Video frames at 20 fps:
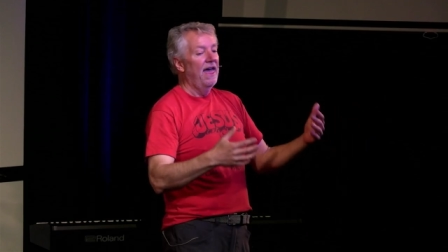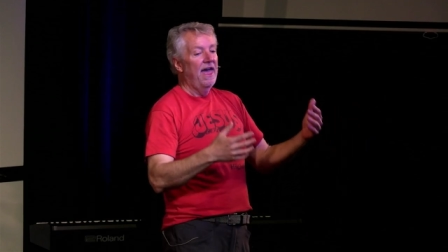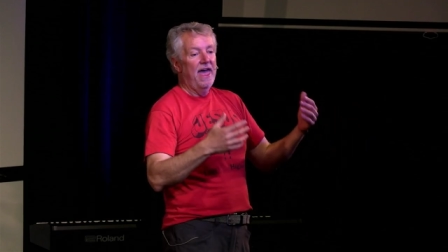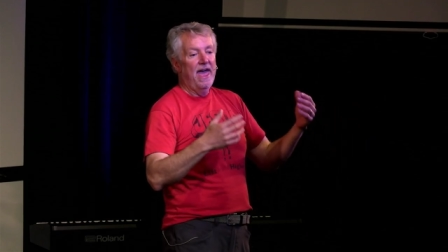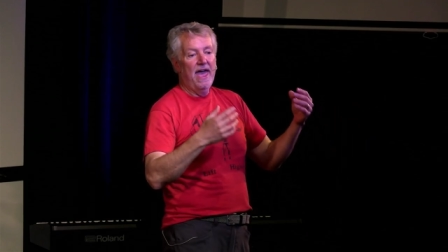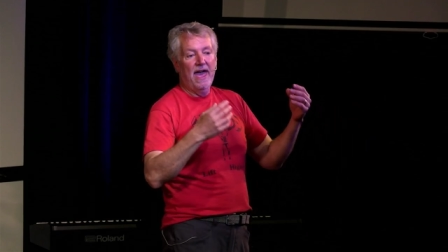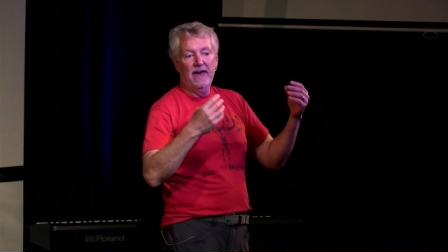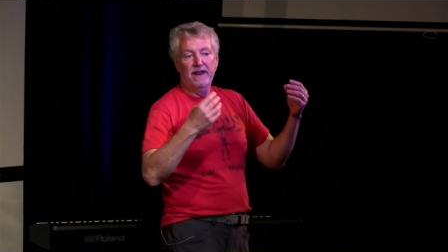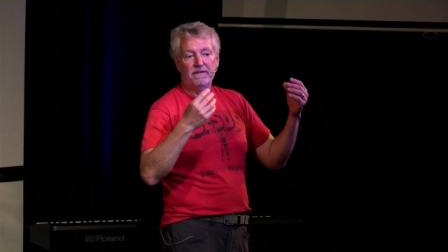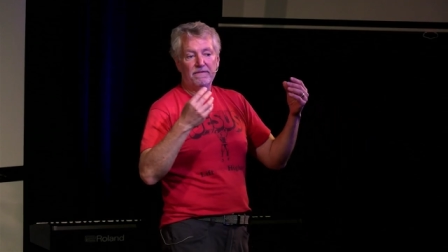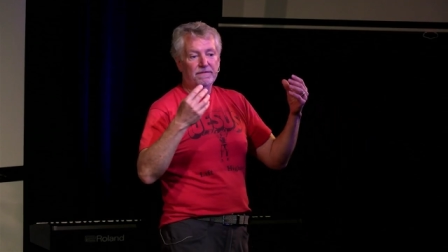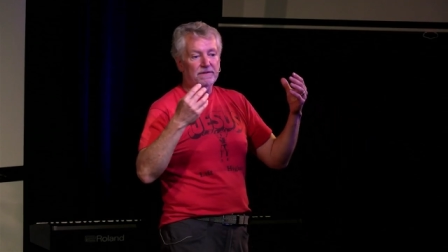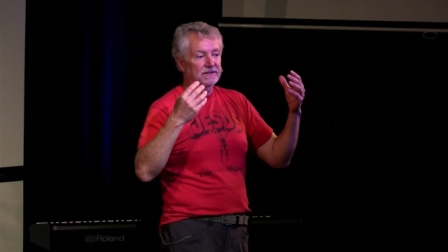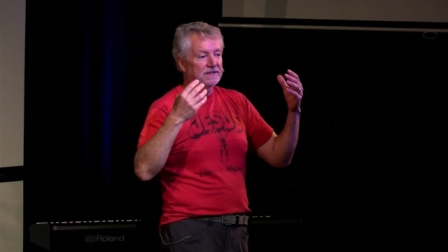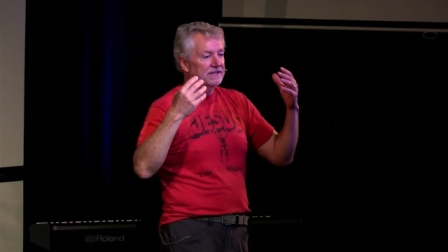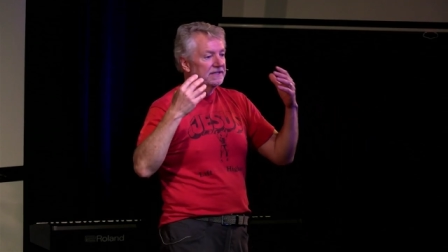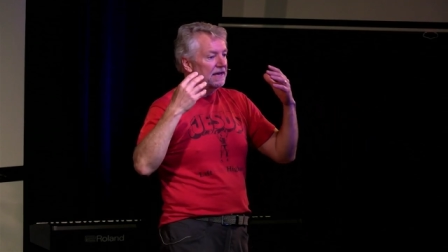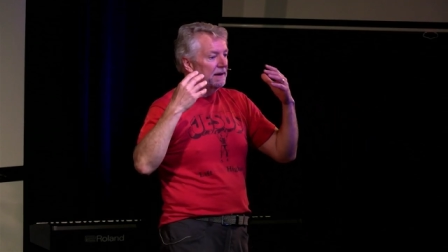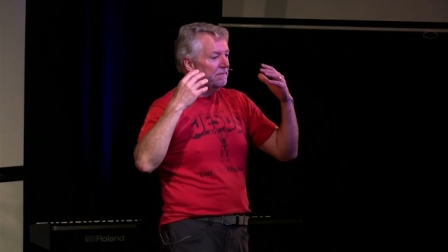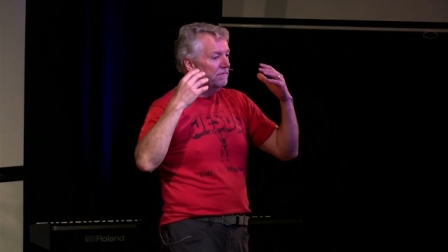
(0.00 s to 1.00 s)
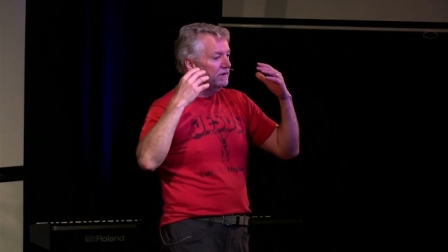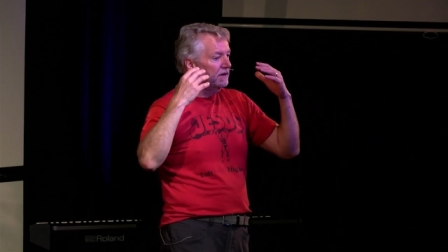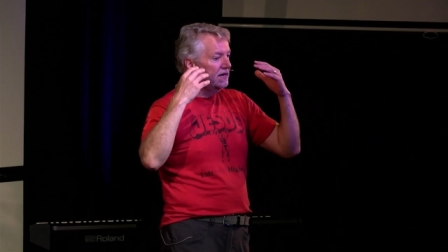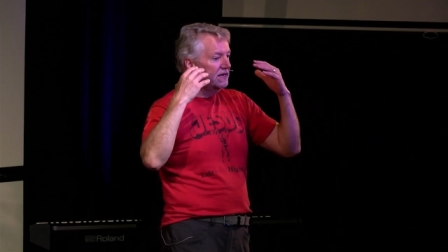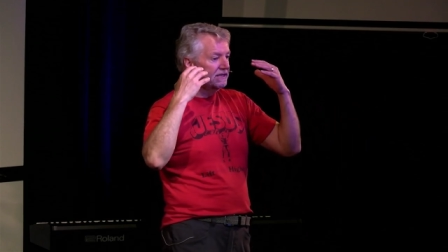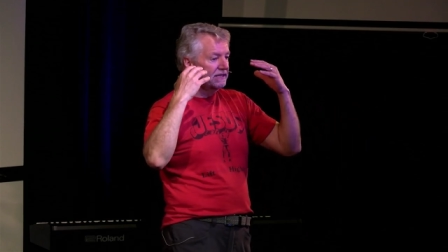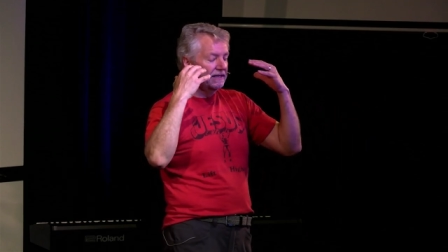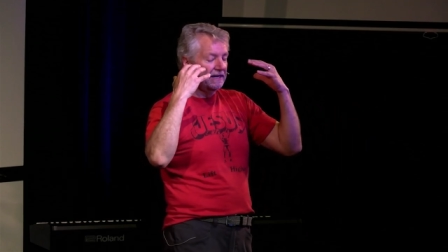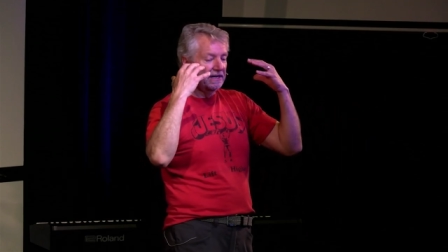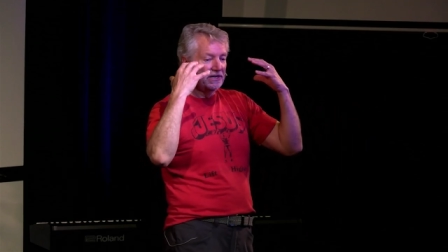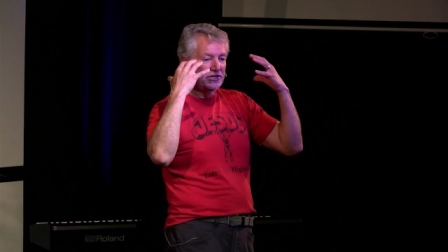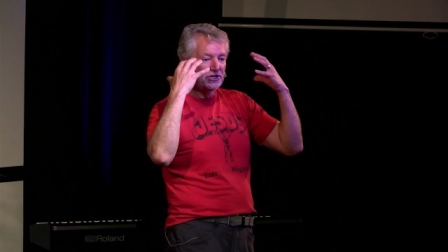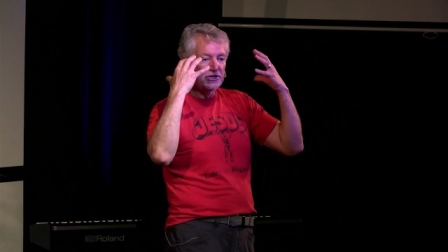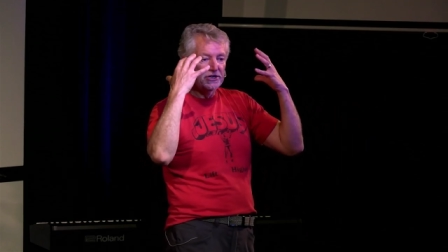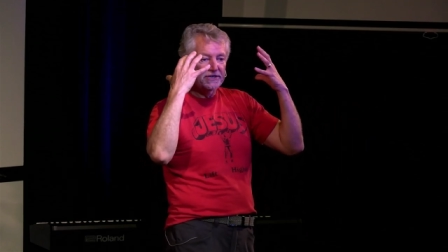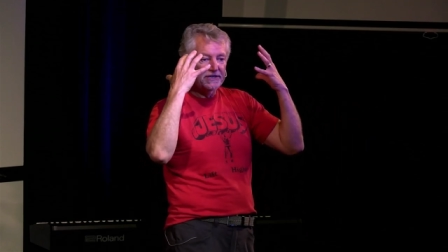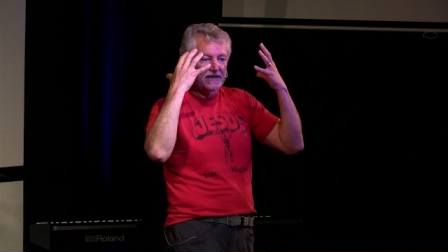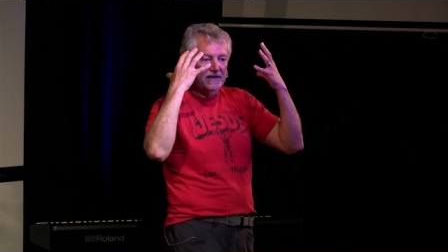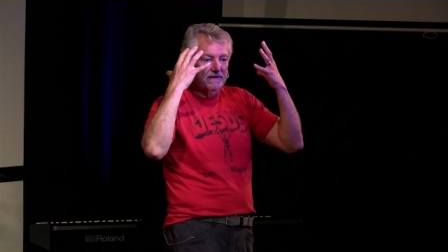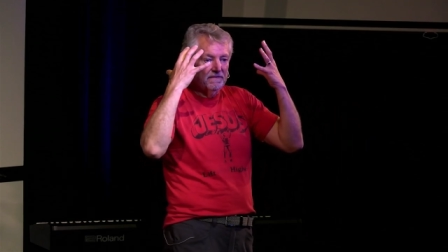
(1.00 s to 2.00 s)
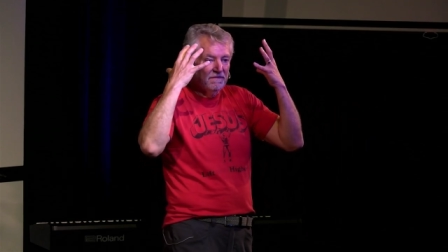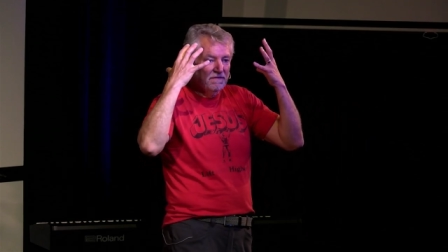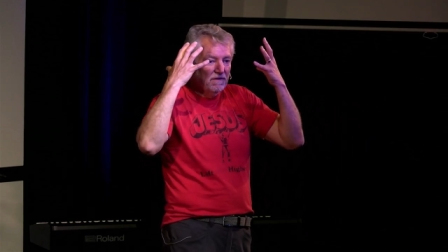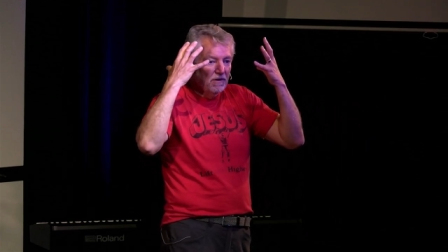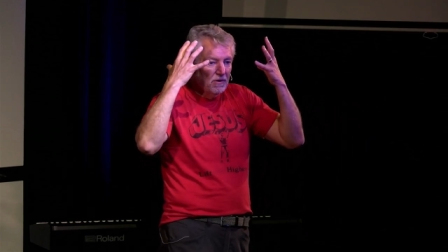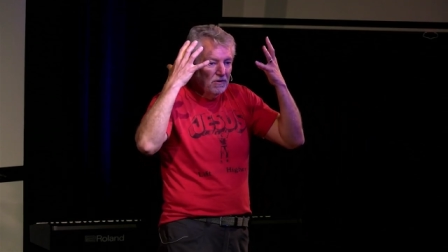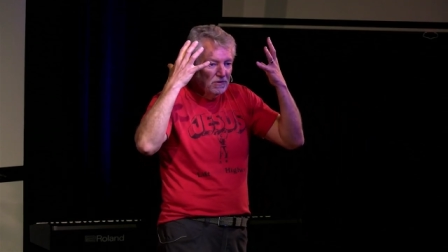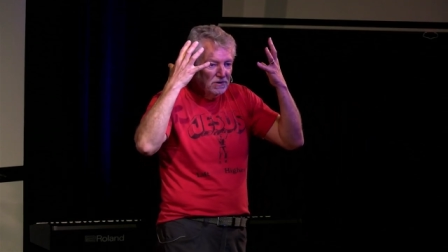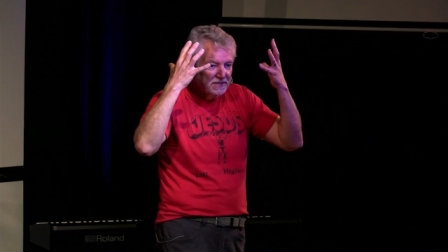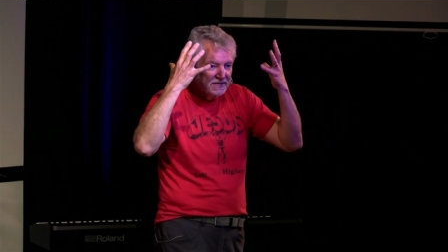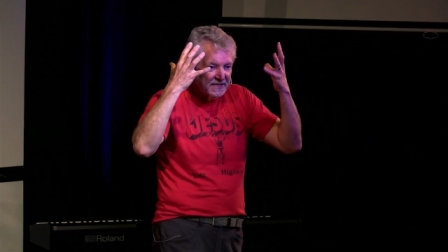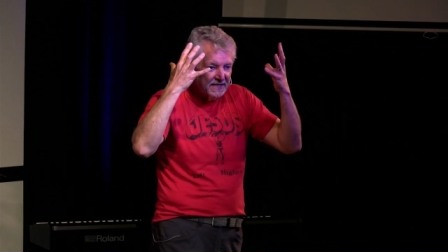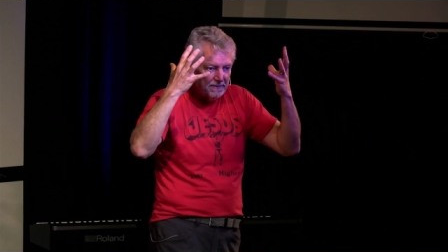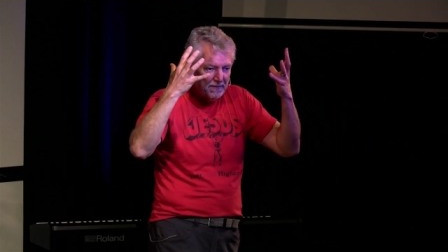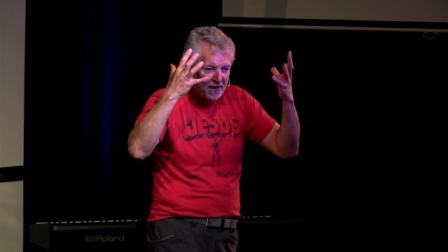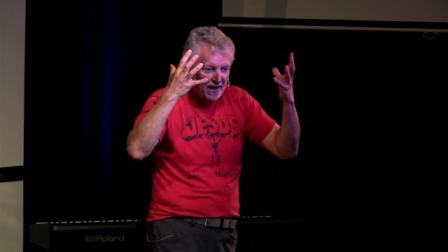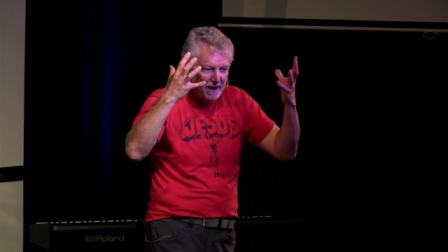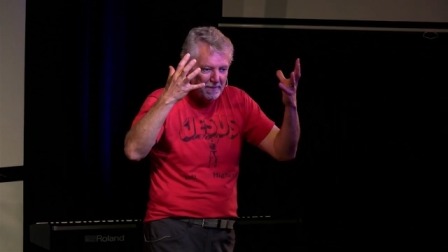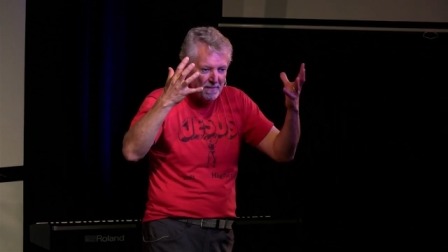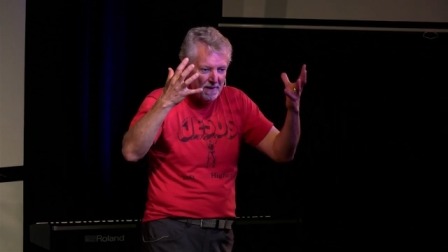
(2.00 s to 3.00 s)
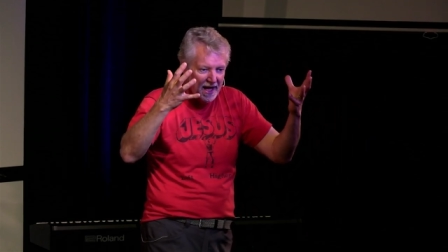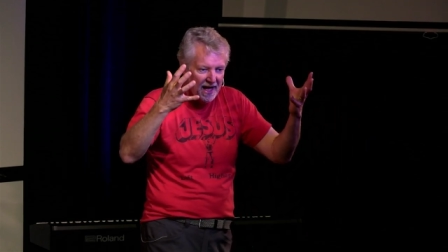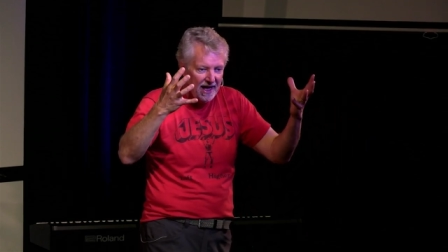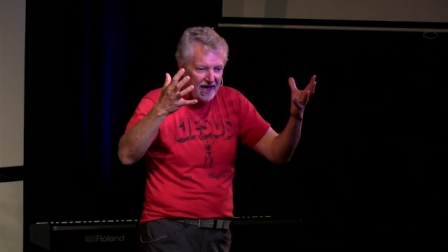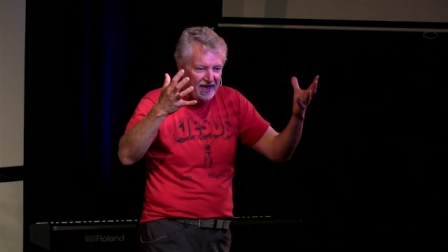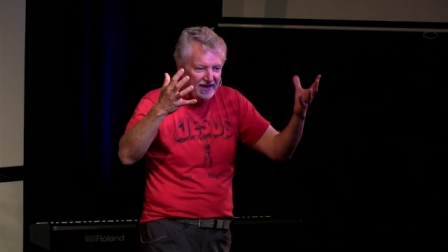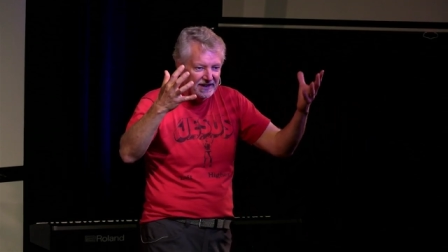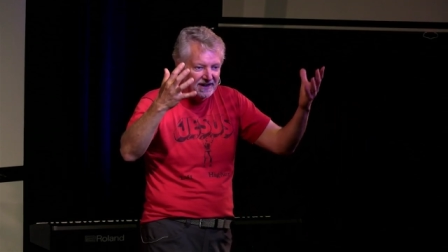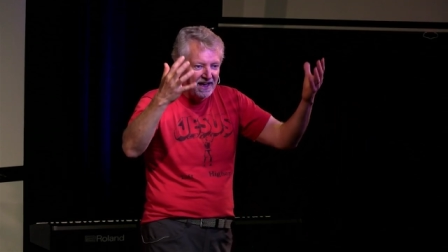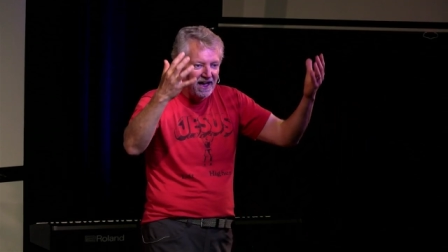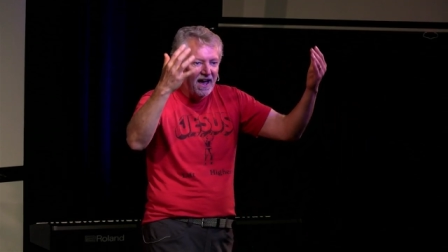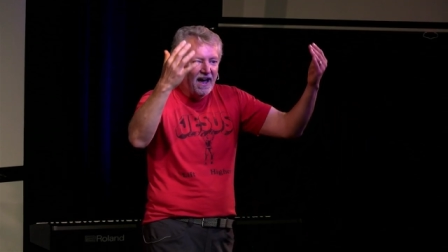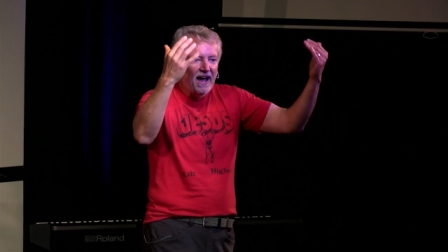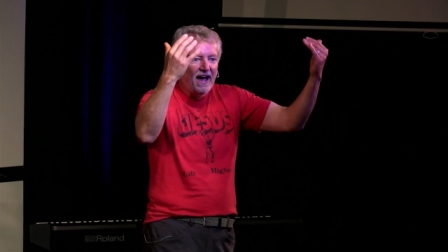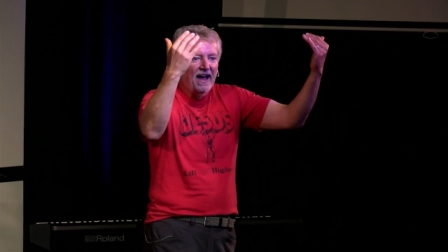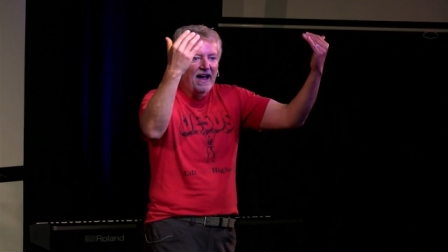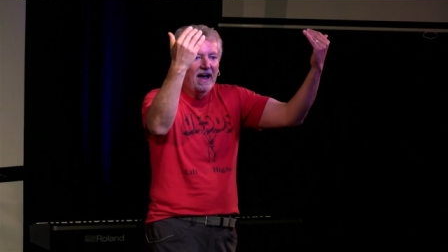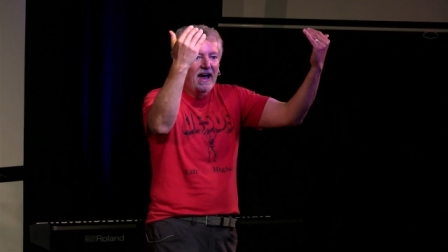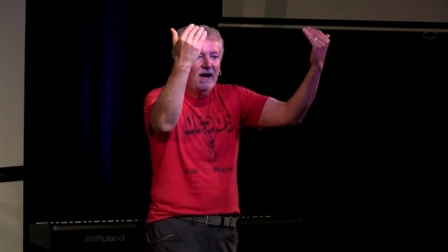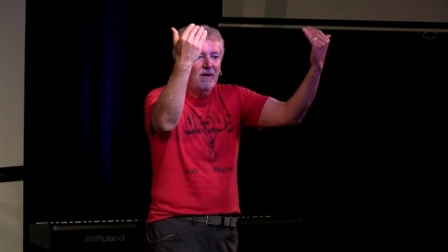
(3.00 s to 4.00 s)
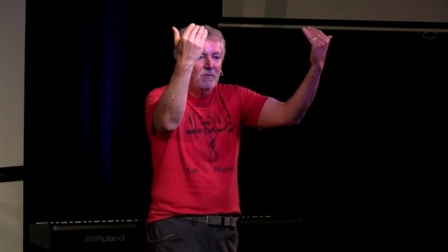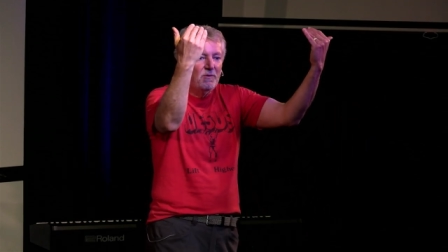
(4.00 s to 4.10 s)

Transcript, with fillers: and for some reason, it just invokes in my mind ah,